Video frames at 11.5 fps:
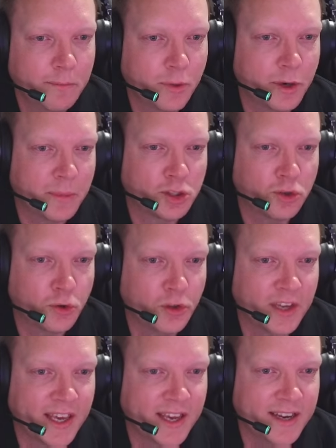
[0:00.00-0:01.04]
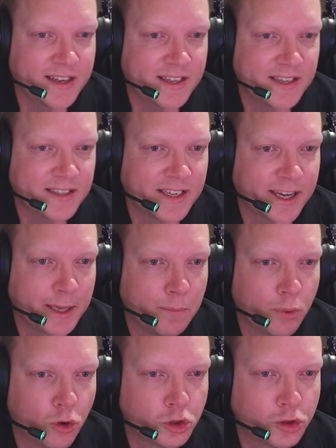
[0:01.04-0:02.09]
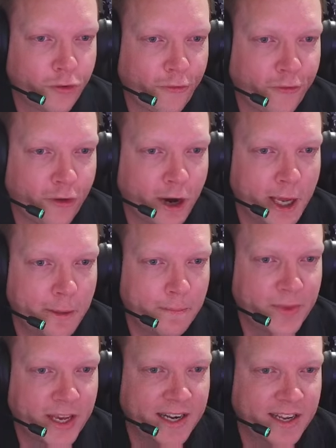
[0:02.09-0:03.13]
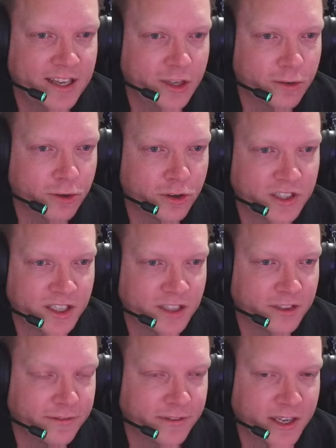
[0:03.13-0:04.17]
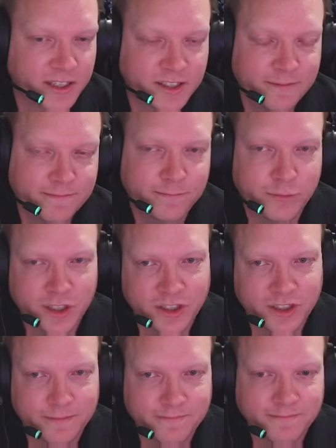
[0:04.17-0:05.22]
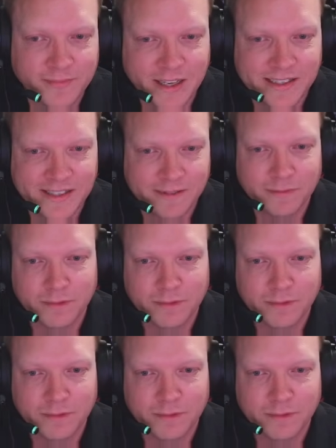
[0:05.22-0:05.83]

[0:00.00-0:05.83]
pretty much all you get is a portrait frame and a hero skill effect, which isn't,